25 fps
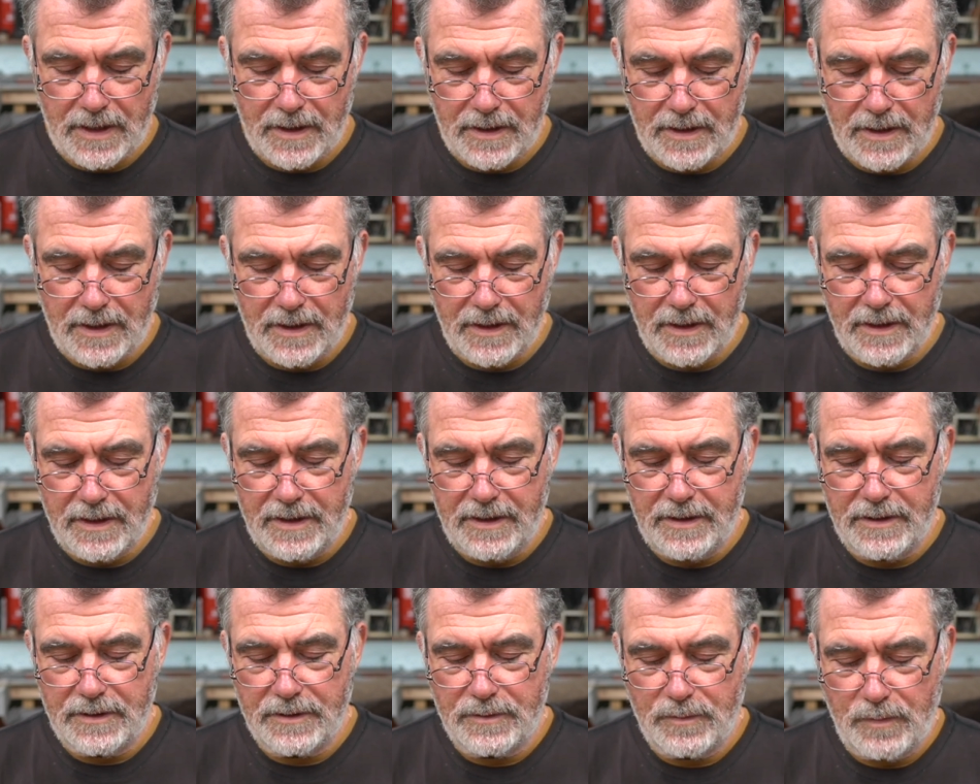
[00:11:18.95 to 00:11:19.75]
that
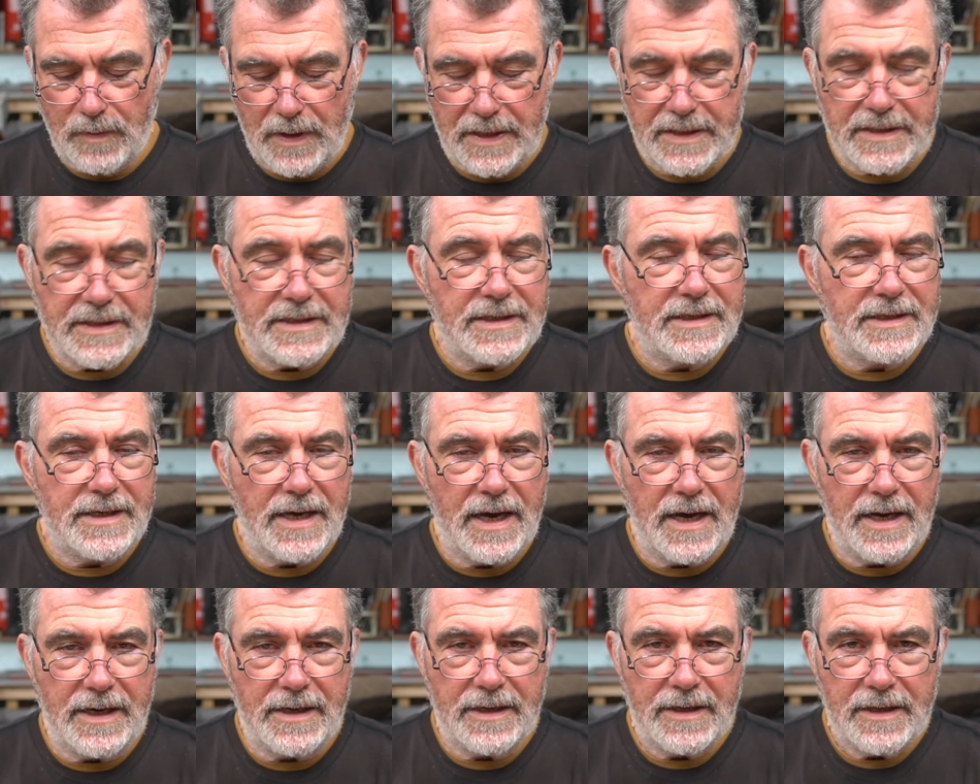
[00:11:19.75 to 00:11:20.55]
it was once
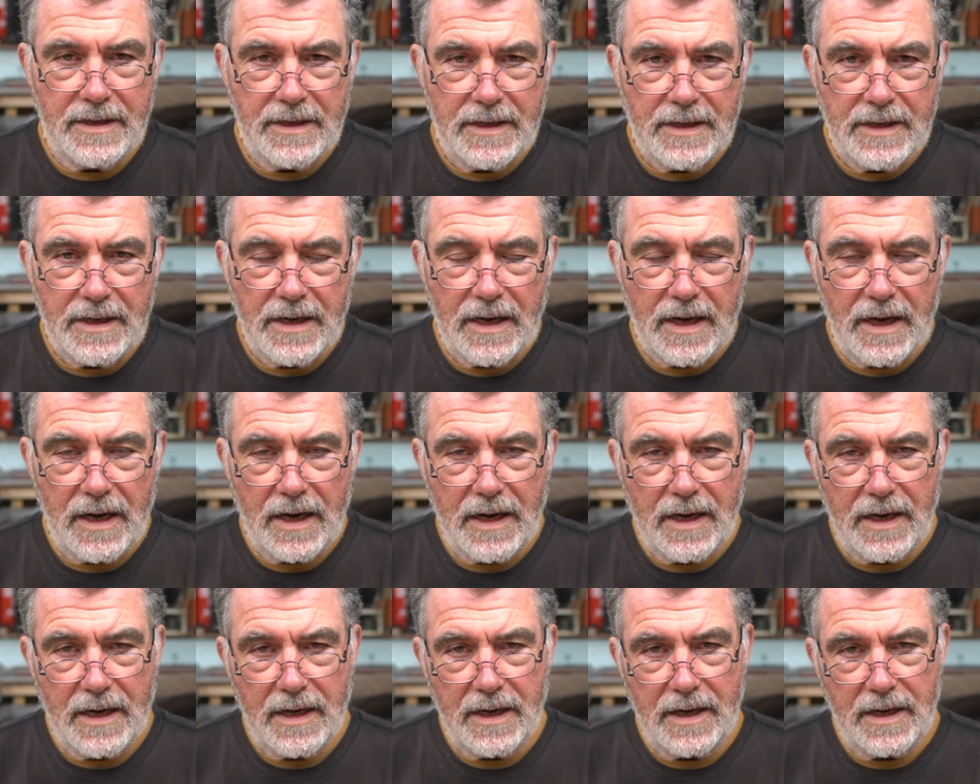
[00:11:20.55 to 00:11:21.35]
said
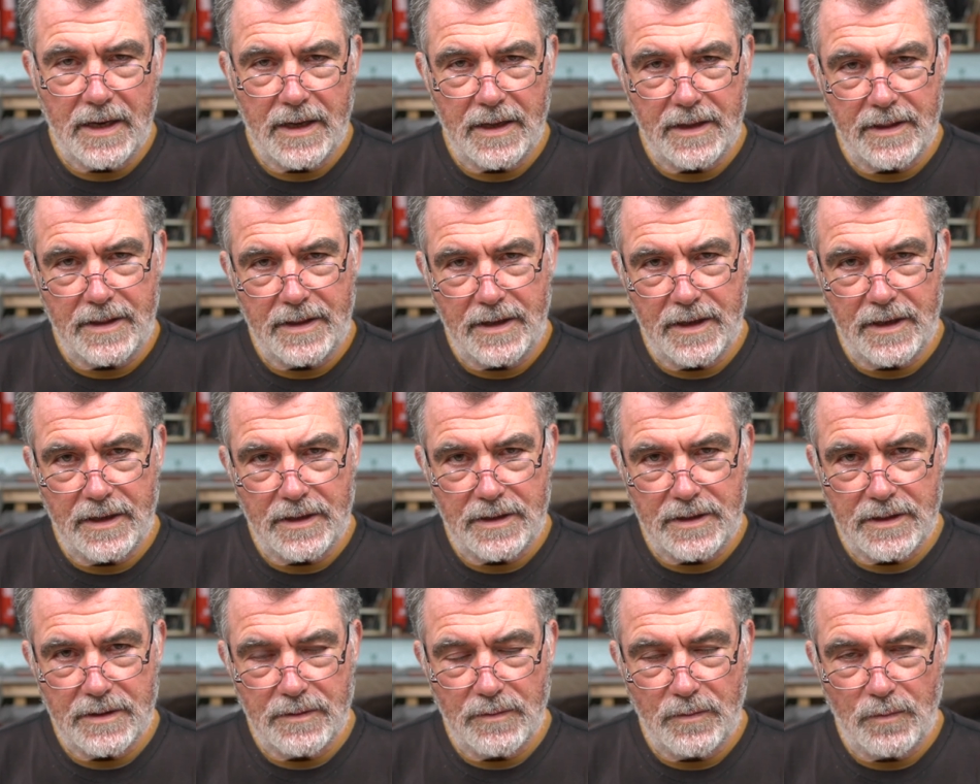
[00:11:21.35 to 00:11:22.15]

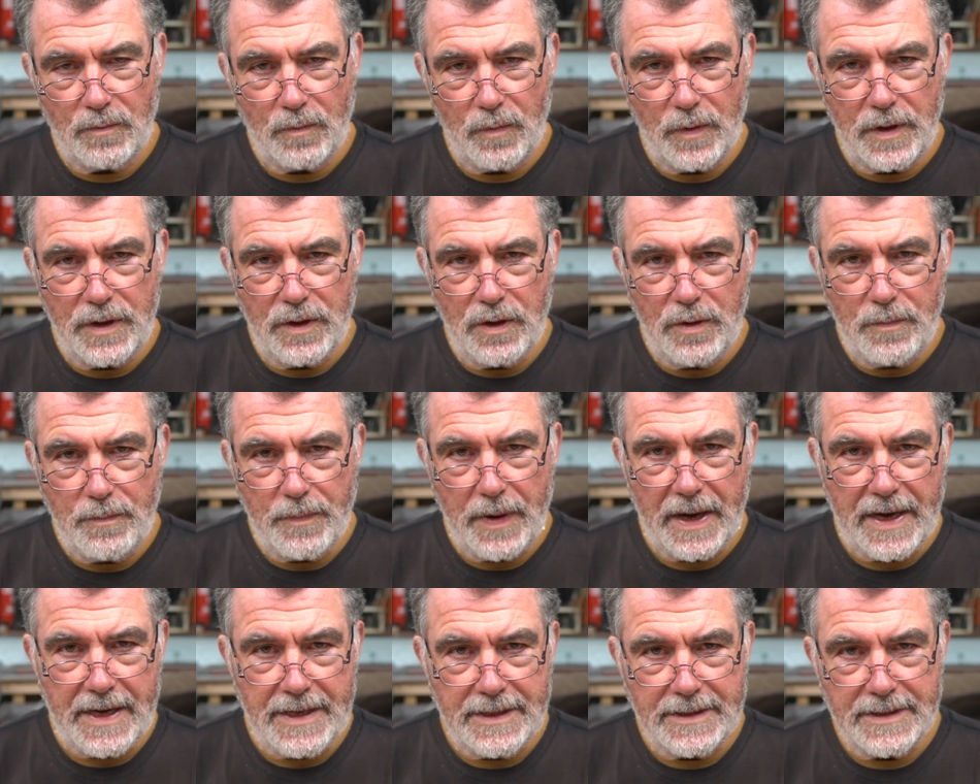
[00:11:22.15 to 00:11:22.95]
that when you
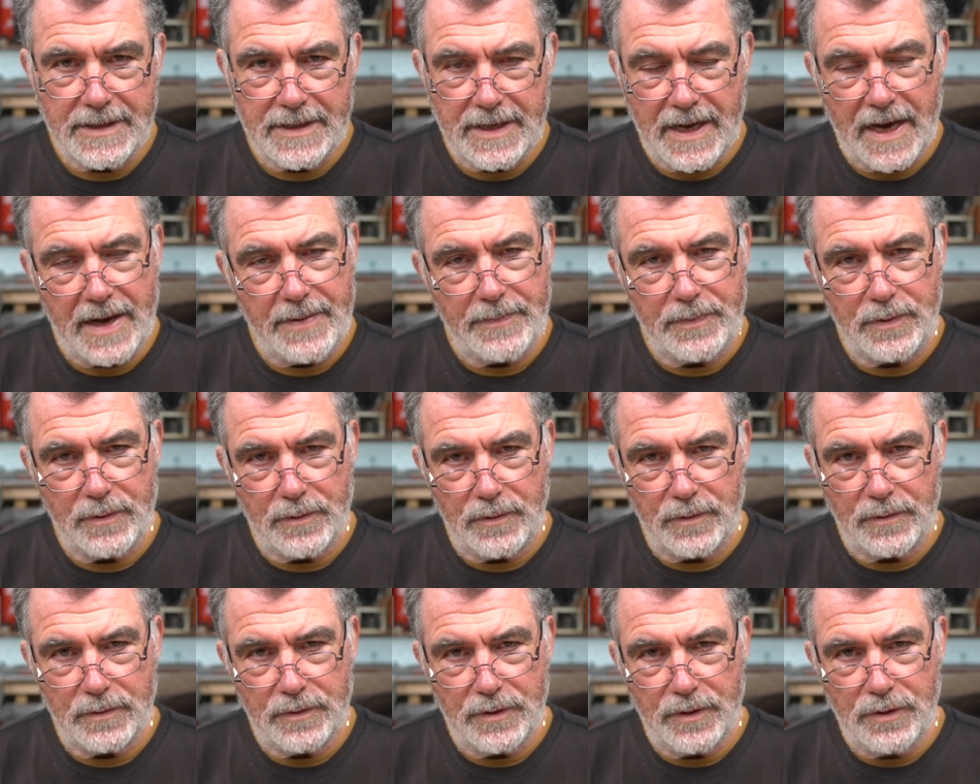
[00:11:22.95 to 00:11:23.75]
paint an
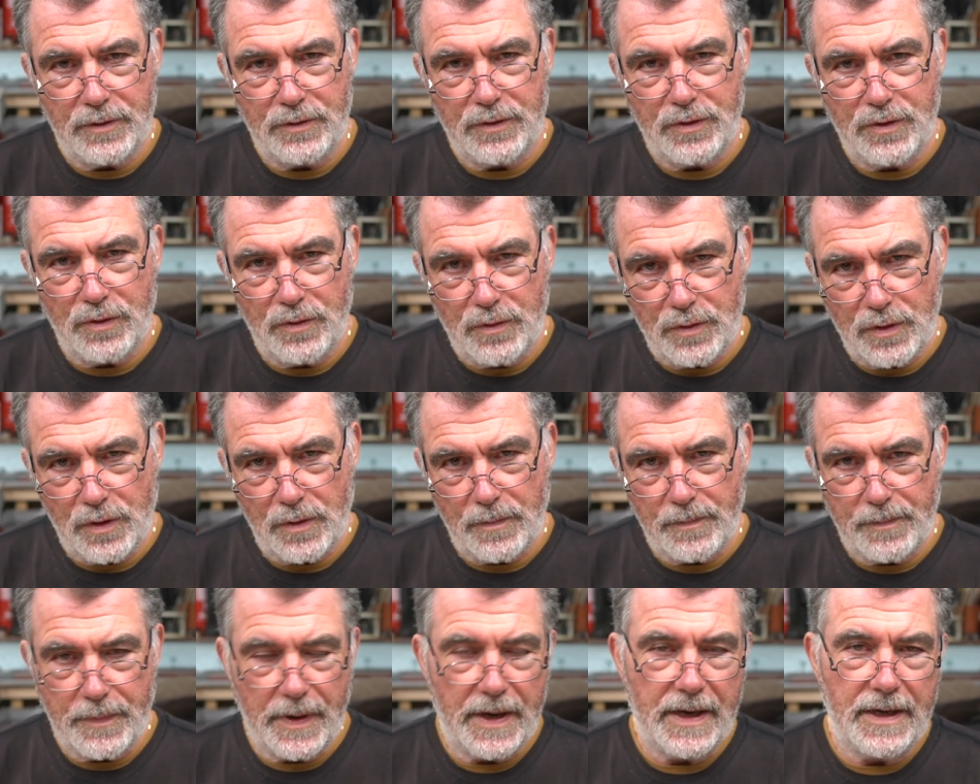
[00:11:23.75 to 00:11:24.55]
apple, you do
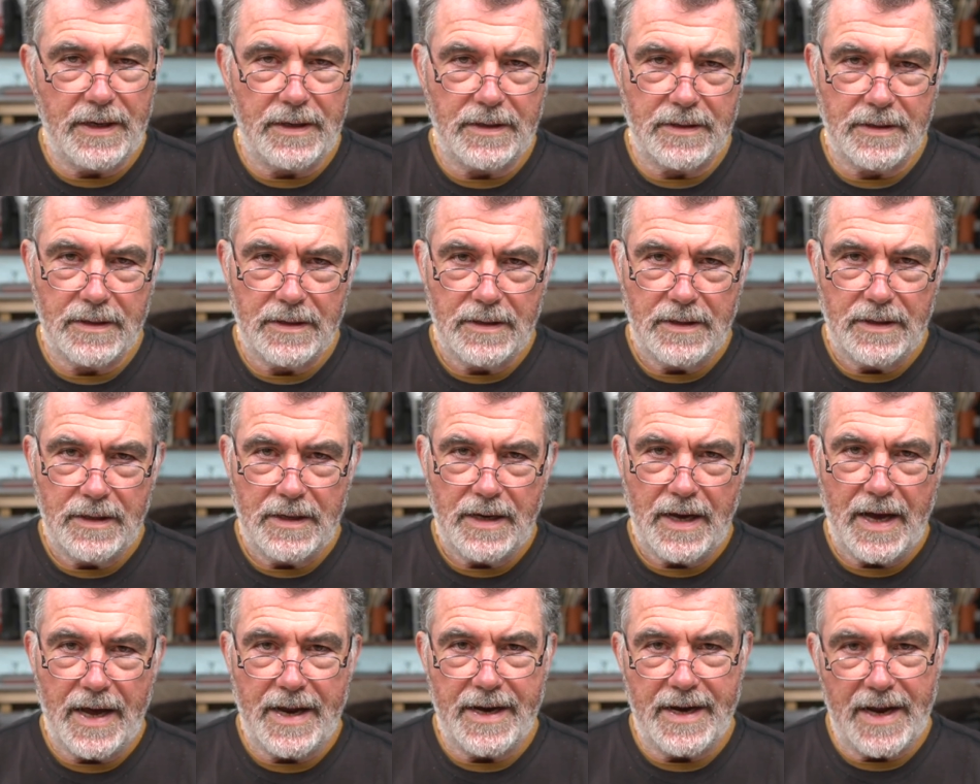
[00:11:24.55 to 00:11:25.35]
not paint
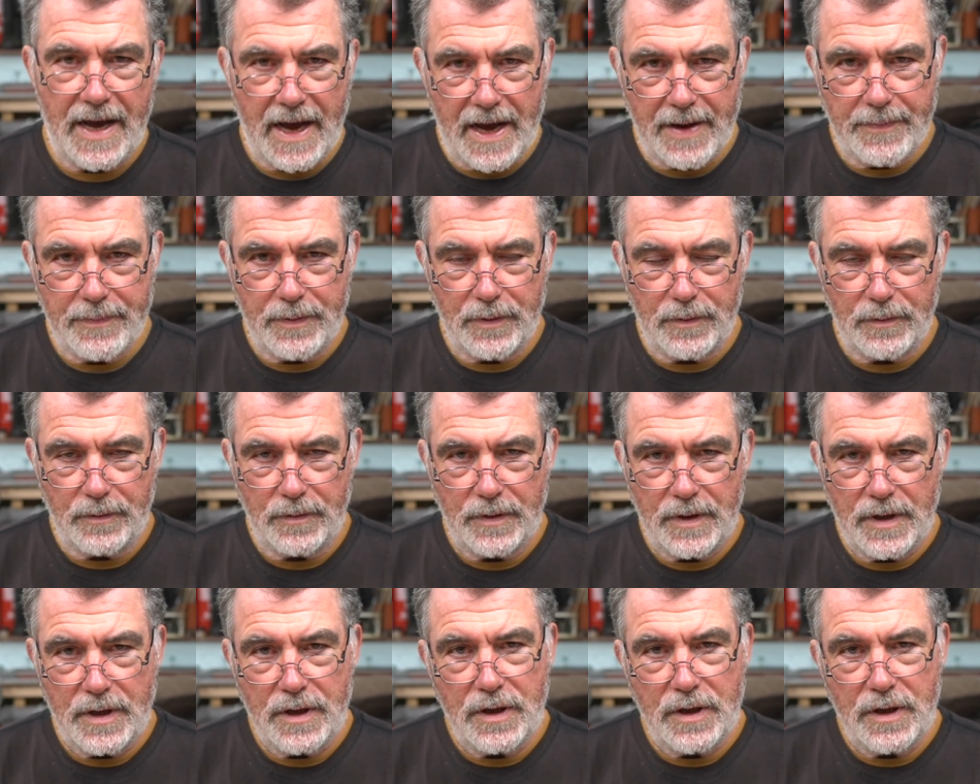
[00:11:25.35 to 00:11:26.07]
an apple.